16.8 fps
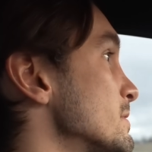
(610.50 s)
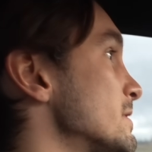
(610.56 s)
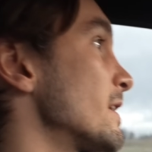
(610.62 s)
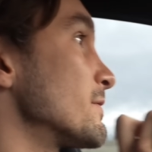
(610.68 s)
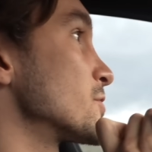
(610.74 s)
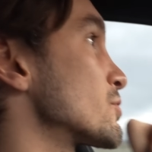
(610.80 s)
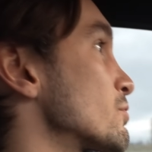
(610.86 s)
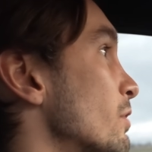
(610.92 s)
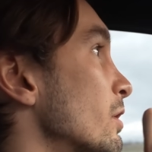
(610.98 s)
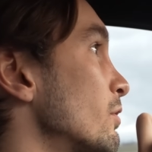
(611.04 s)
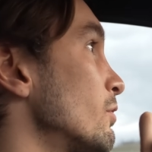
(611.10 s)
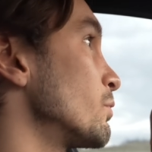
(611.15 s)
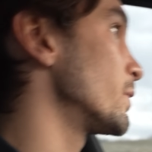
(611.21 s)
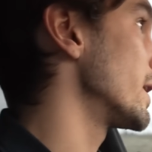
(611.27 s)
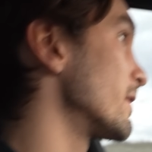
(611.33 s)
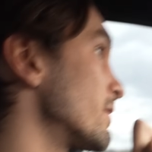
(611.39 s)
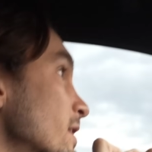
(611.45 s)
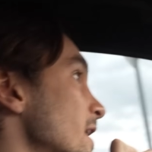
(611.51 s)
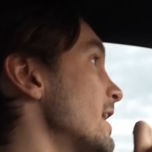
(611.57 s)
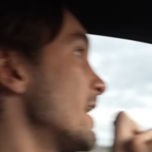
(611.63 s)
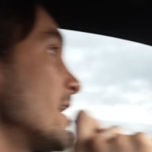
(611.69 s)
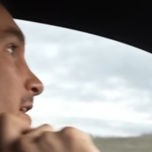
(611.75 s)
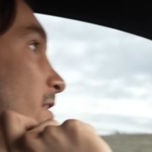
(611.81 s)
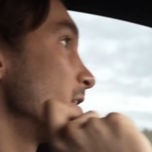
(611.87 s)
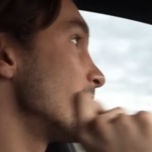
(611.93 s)
have struggled with.
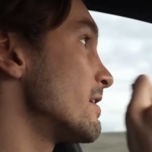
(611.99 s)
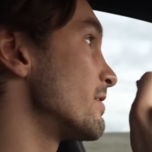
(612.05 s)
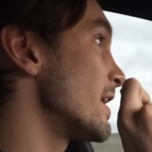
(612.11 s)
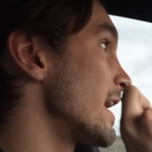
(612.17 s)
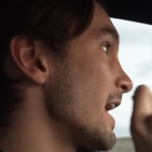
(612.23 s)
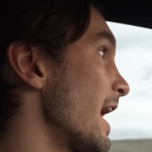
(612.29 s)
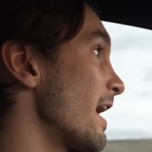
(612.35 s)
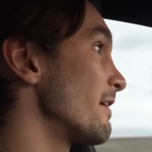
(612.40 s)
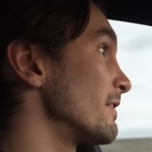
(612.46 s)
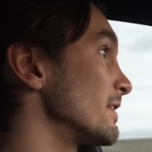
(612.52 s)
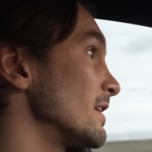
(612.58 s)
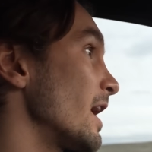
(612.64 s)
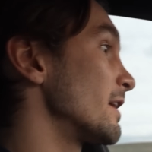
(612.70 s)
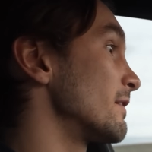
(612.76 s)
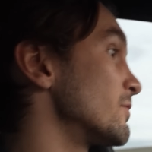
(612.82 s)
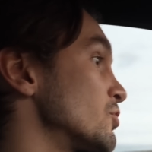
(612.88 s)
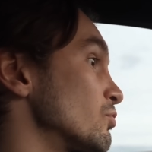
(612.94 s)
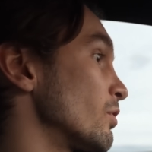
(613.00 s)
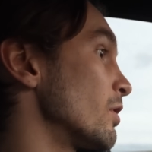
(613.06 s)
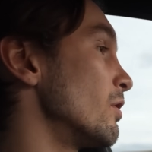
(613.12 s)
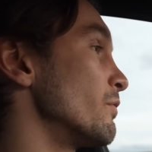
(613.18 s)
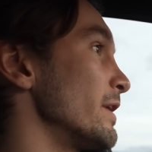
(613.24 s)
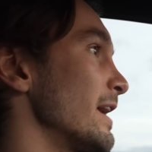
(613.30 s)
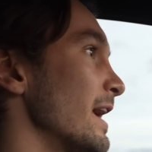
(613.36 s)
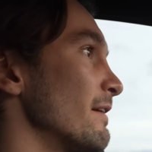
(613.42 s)
They have a lot of
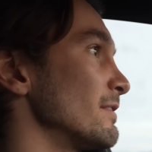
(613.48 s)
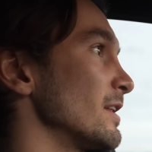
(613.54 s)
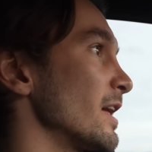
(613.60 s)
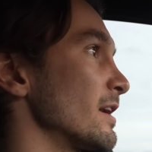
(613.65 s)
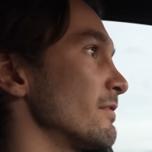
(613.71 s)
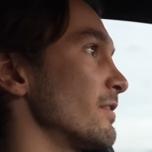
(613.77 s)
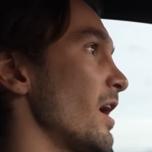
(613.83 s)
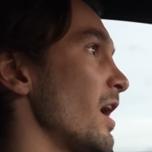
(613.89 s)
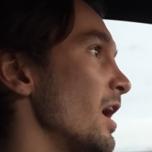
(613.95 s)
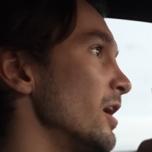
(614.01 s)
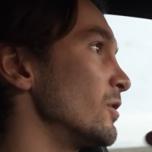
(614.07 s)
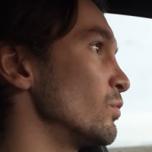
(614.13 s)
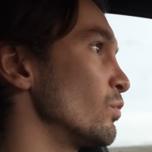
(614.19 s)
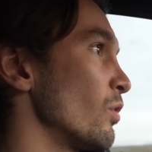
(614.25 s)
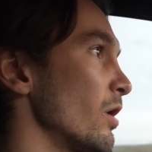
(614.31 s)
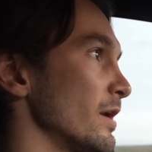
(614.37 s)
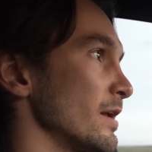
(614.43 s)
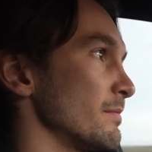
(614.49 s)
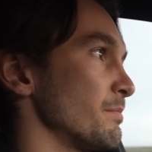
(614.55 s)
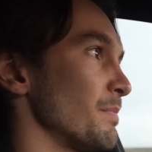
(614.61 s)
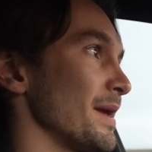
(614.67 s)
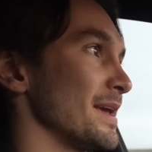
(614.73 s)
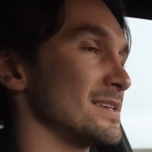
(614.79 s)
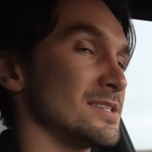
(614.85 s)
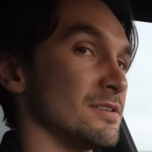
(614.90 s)
drone. They have a lot of unwanted
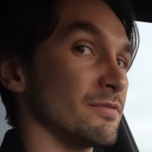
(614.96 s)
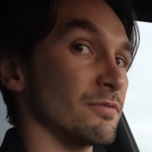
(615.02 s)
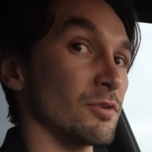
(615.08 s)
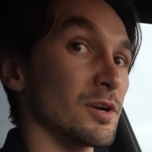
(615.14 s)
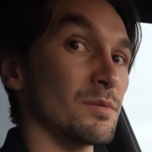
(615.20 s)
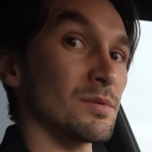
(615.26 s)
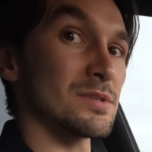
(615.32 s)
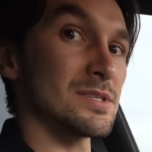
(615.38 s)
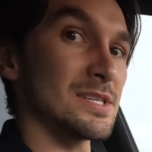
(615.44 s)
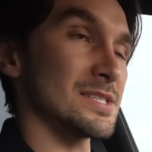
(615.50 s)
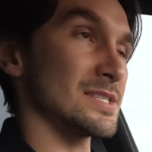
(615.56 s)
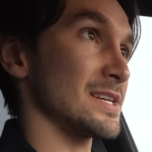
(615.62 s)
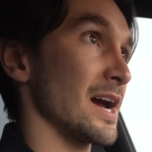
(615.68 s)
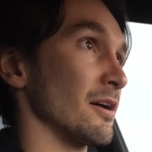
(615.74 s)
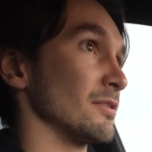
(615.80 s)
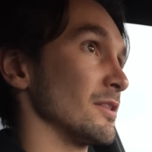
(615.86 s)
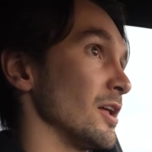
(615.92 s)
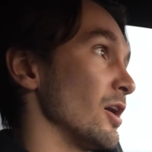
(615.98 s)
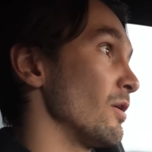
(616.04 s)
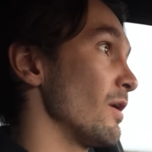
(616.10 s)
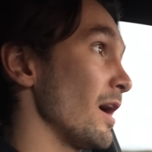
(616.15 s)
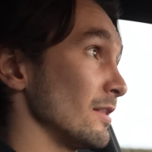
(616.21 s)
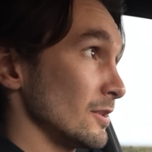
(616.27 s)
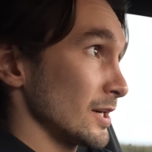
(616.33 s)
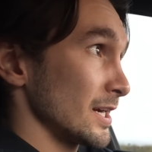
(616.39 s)
bassy frequencies down low.
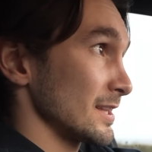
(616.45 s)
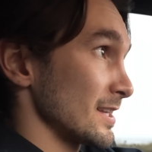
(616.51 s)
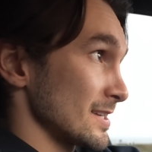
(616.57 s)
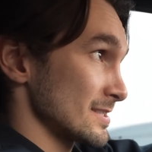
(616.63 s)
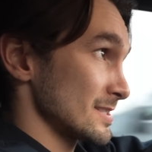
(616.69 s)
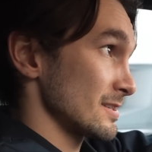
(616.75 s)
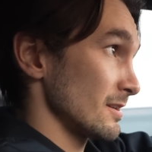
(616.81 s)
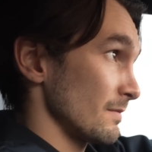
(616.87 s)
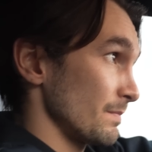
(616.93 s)
Look at this.